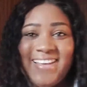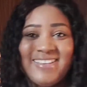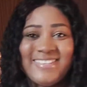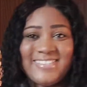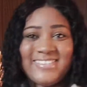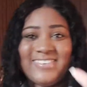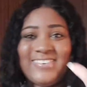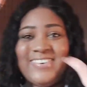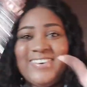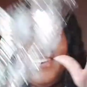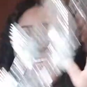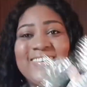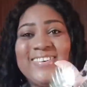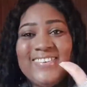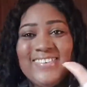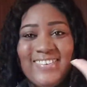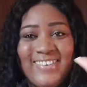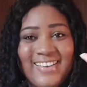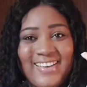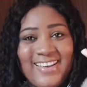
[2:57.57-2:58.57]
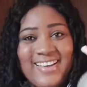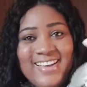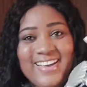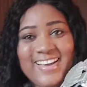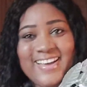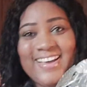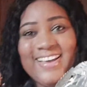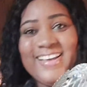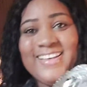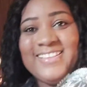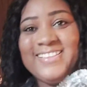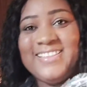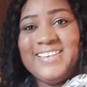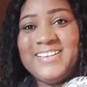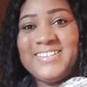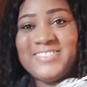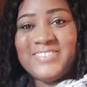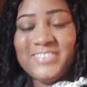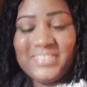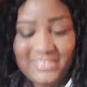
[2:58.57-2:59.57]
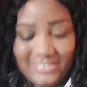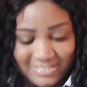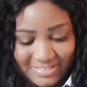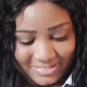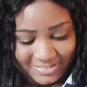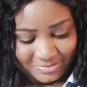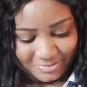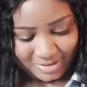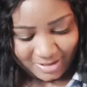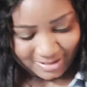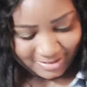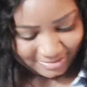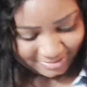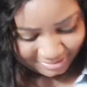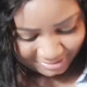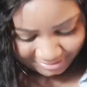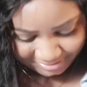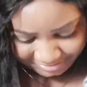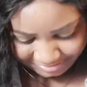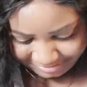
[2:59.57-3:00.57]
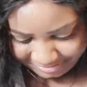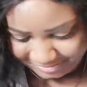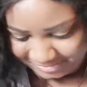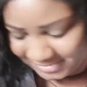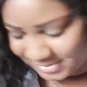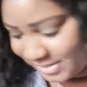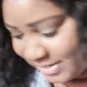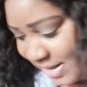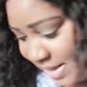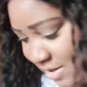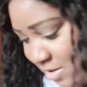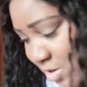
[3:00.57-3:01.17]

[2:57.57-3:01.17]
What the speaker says: So these ones as well, and I